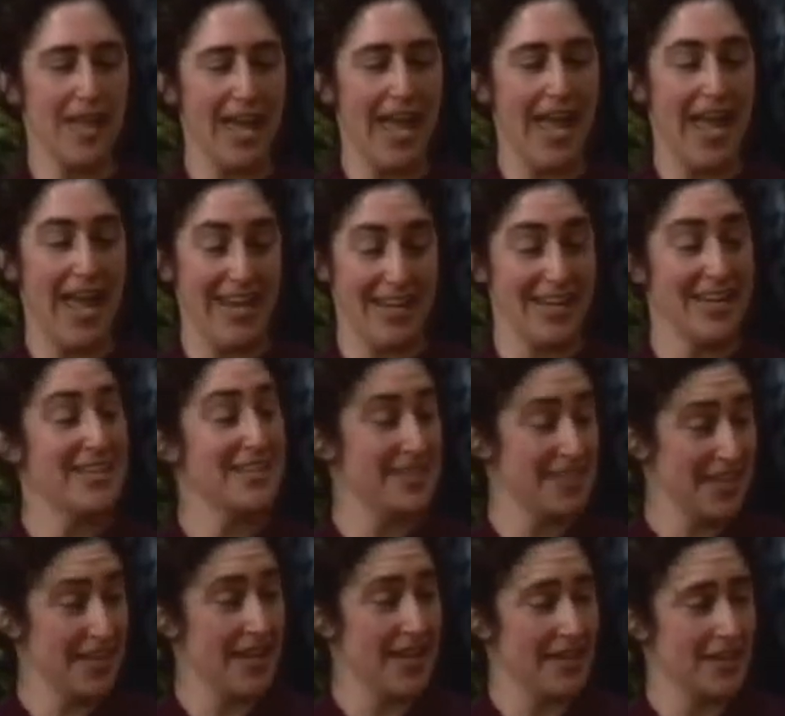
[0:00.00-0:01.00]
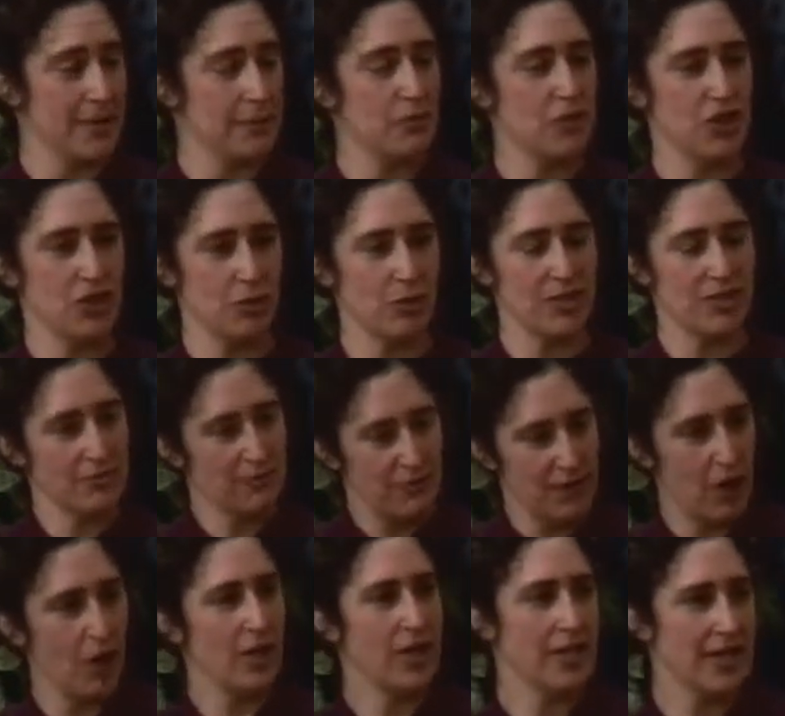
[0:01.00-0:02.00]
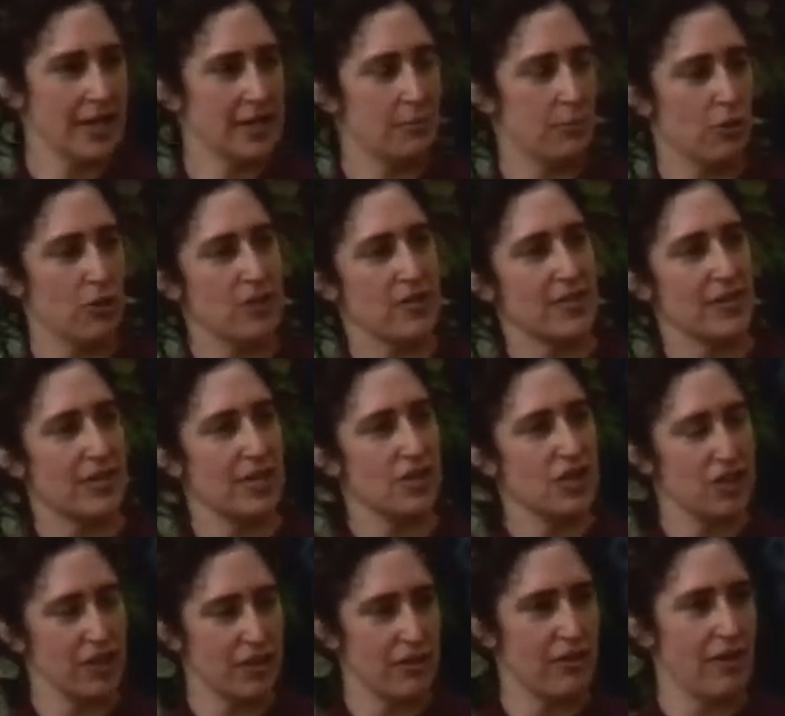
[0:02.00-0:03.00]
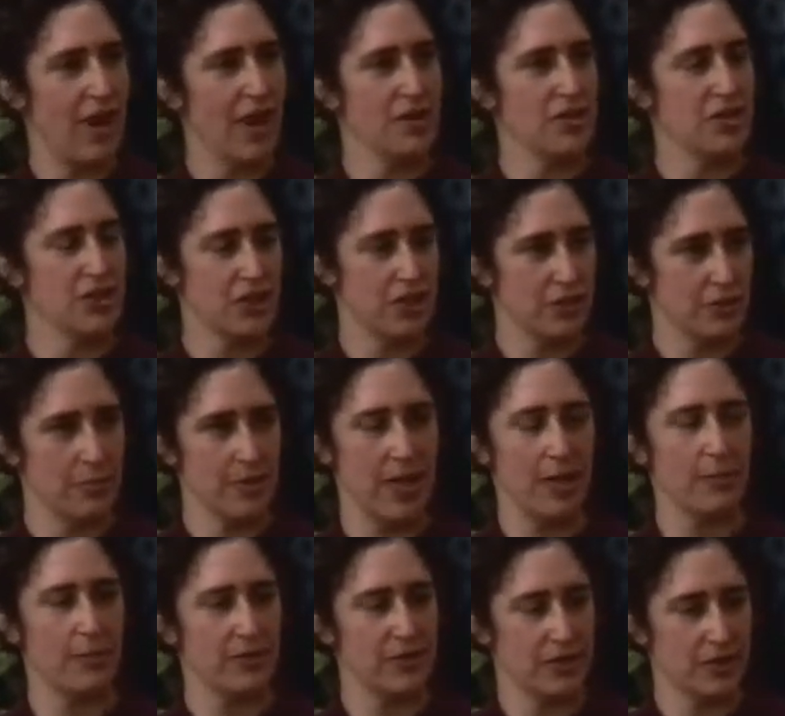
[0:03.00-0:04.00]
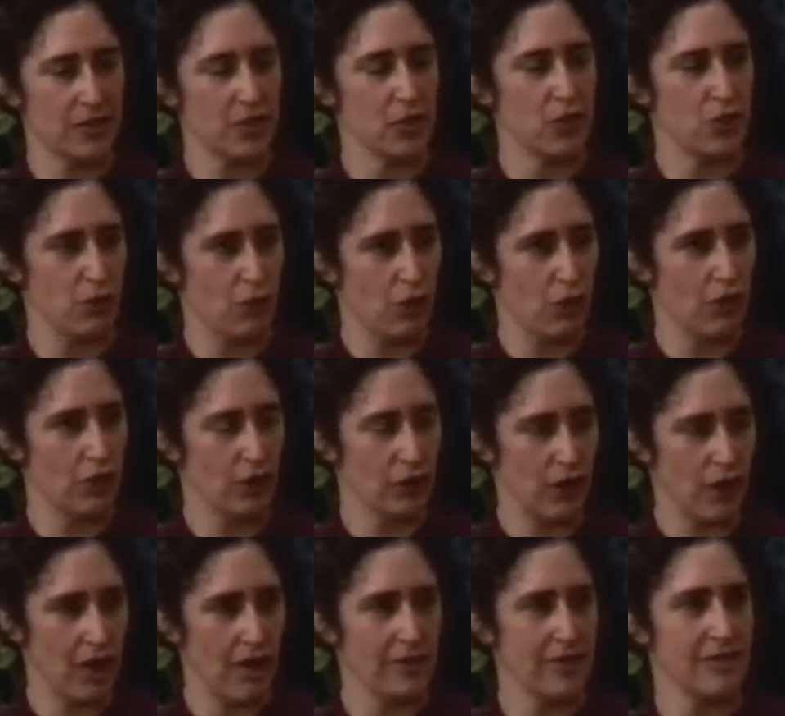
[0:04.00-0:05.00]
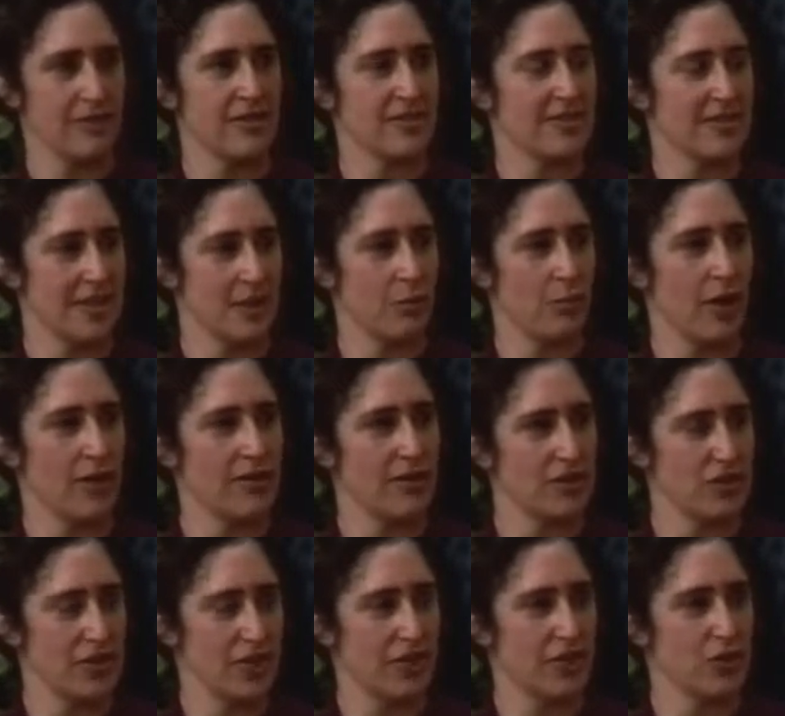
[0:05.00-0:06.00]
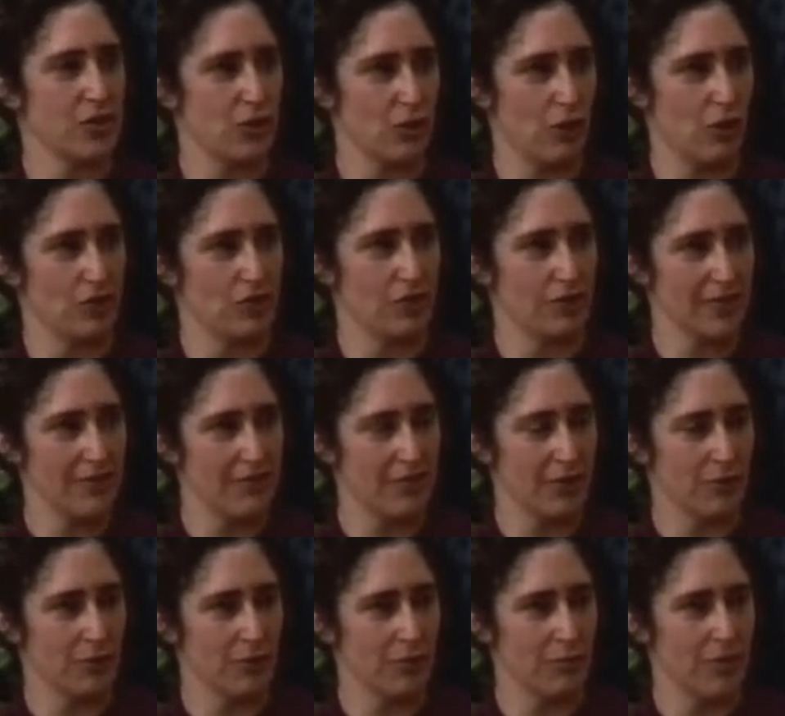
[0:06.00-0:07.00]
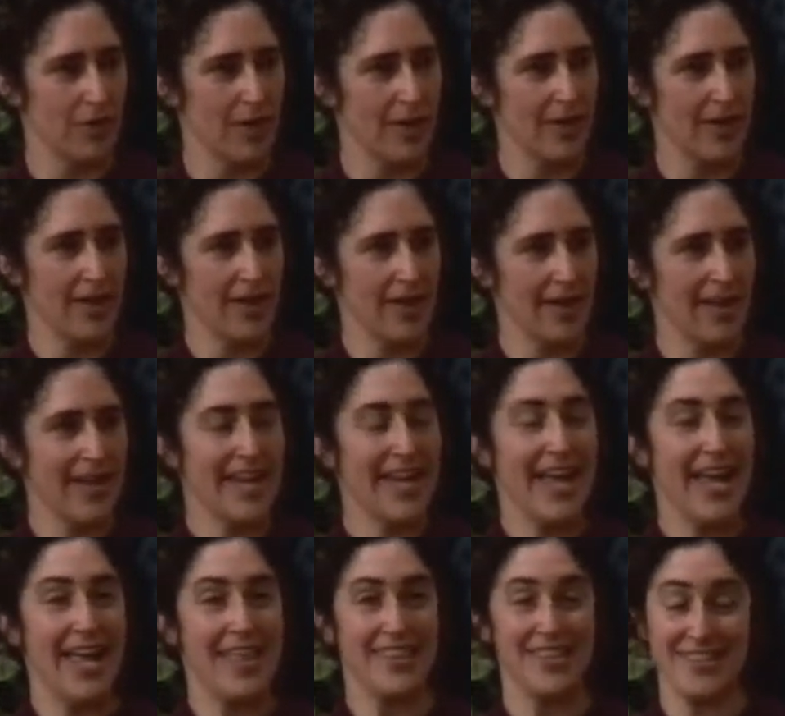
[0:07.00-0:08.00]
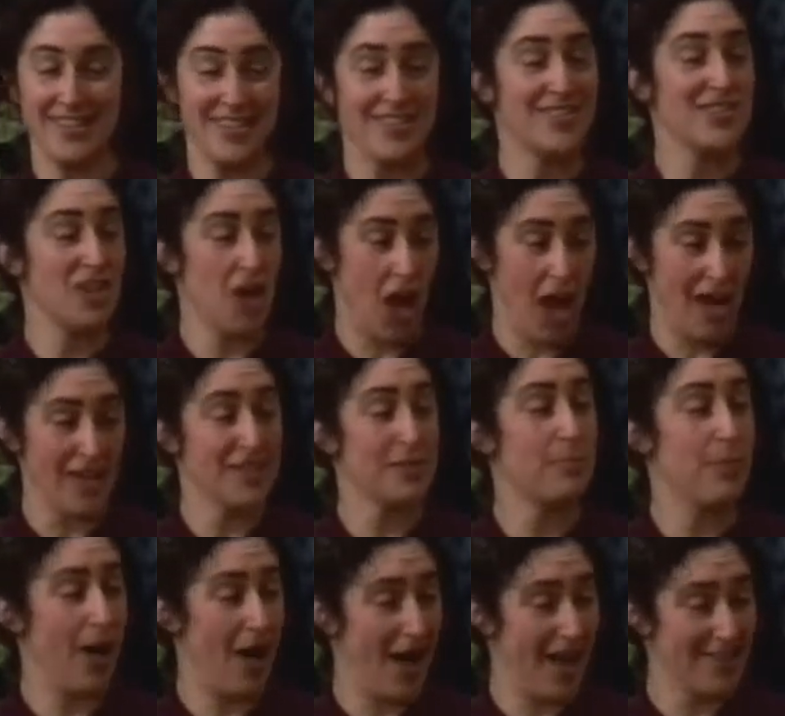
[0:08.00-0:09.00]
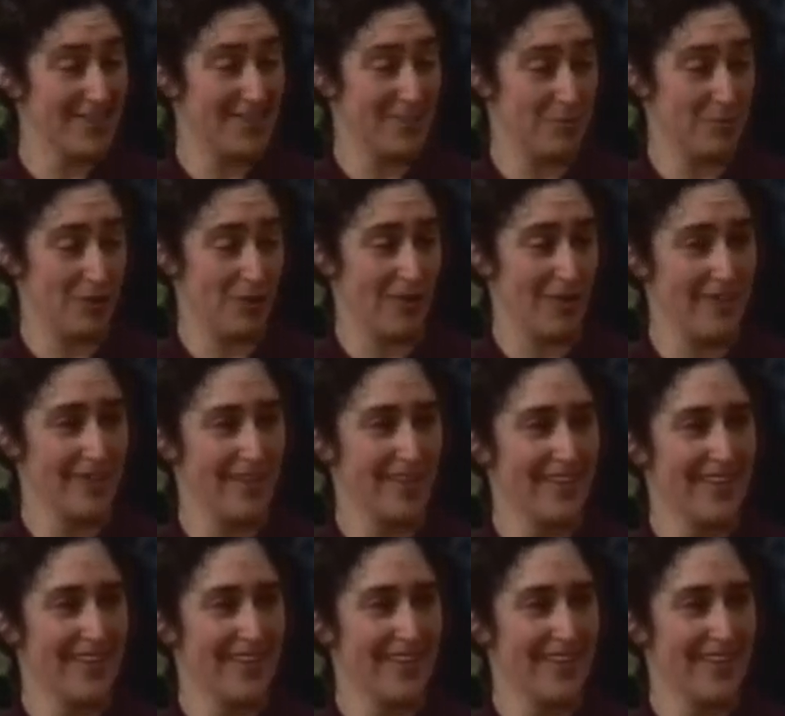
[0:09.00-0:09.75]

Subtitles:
And it did. She was a very neat person, and she thought she should be able to control her garden in the same way that she controlled her living room. This is not possible.